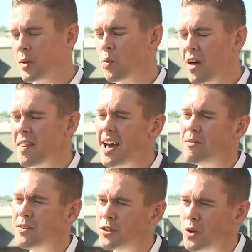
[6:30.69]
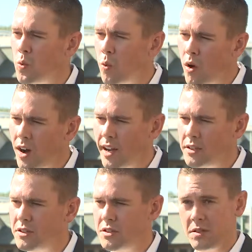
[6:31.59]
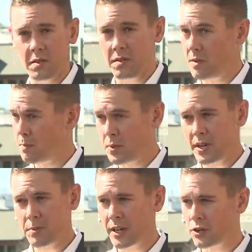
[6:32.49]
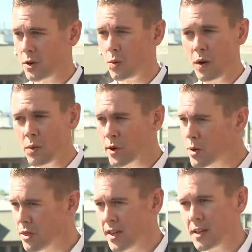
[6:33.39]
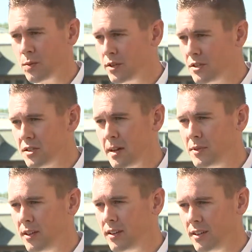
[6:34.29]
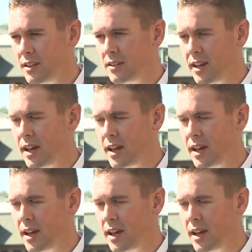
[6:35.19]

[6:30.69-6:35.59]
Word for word: me what that vision was. Big picture, what were you thinking when you stepped in into